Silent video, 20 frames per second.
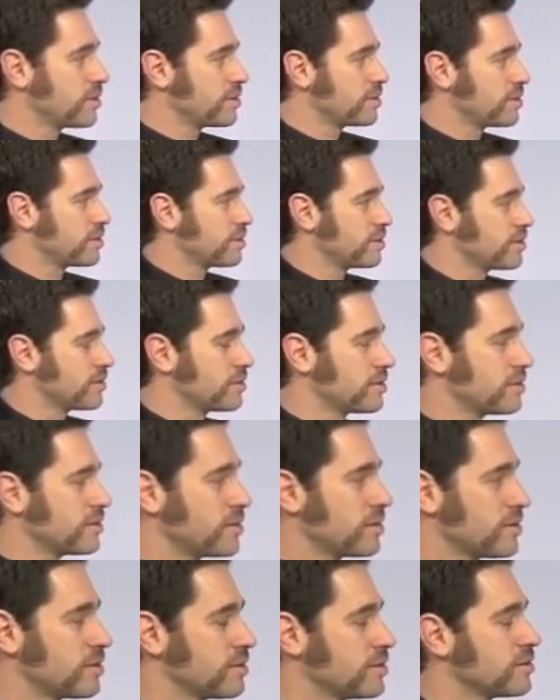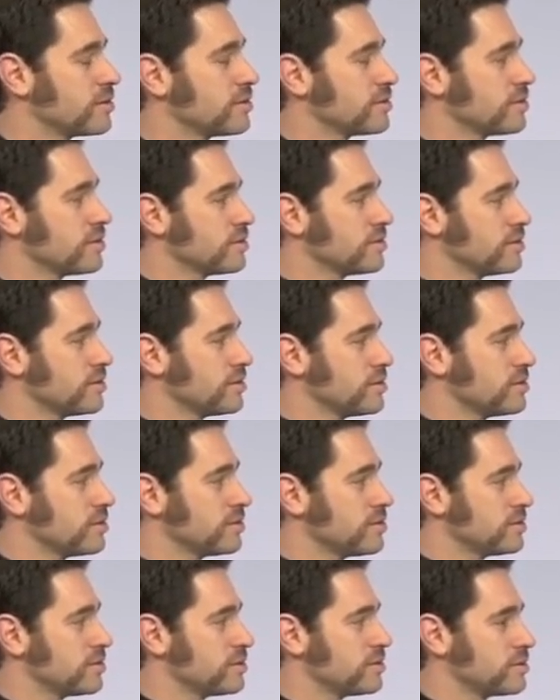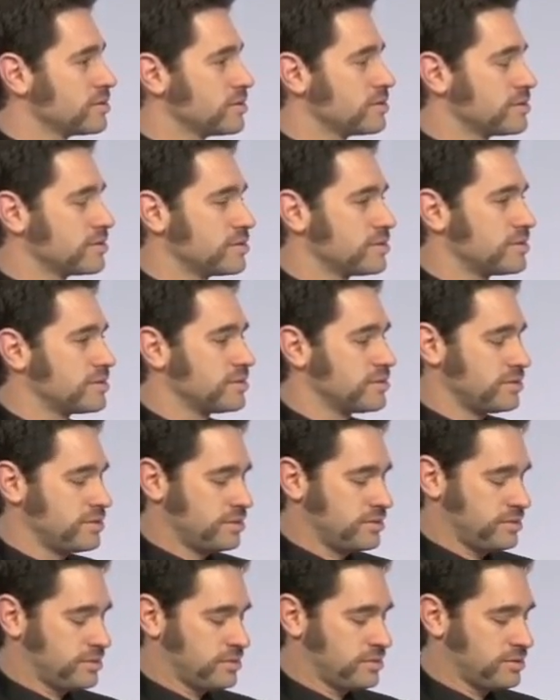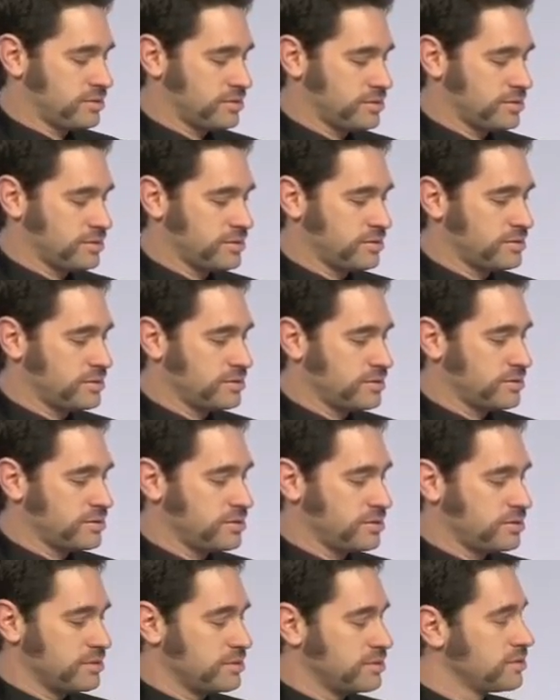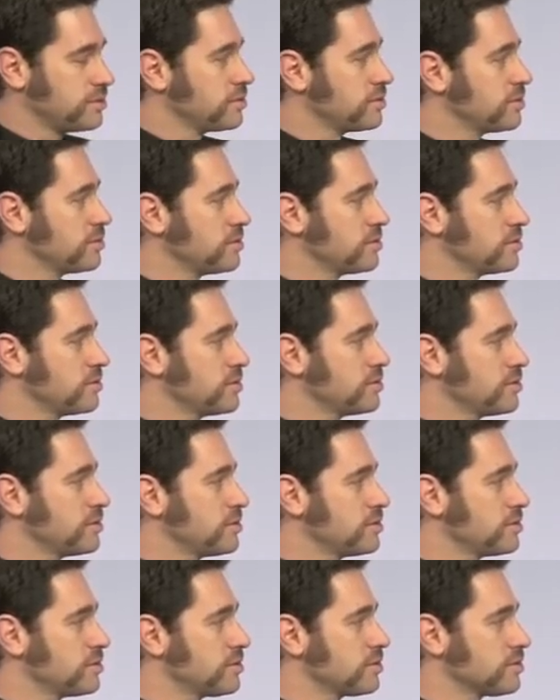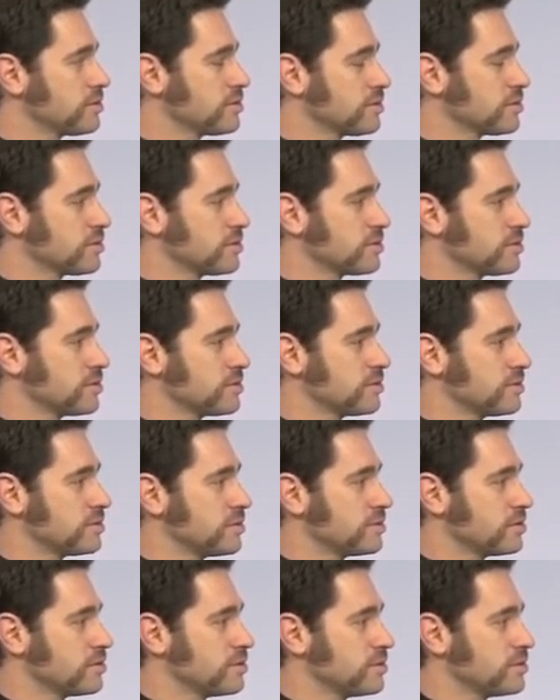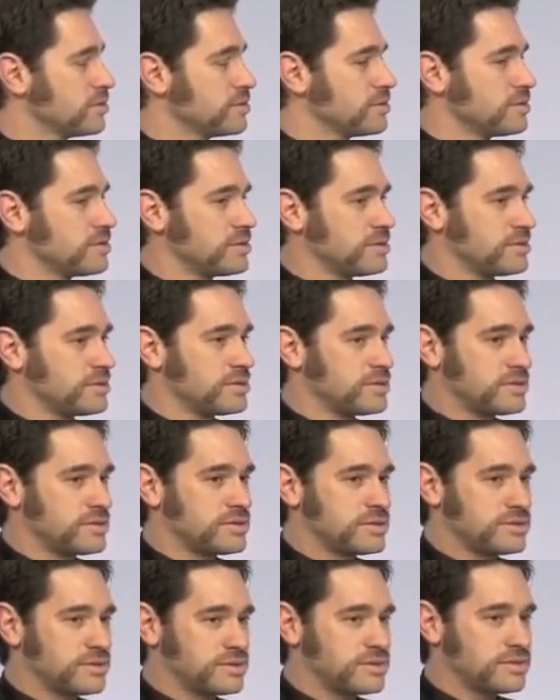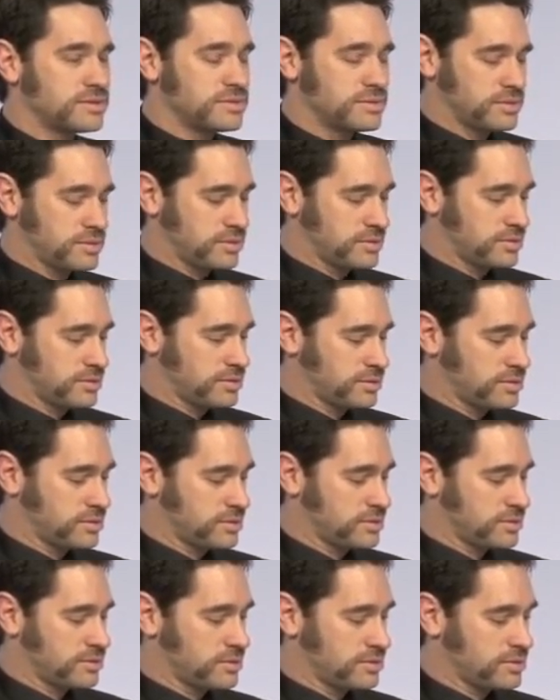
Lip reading: (not speaking)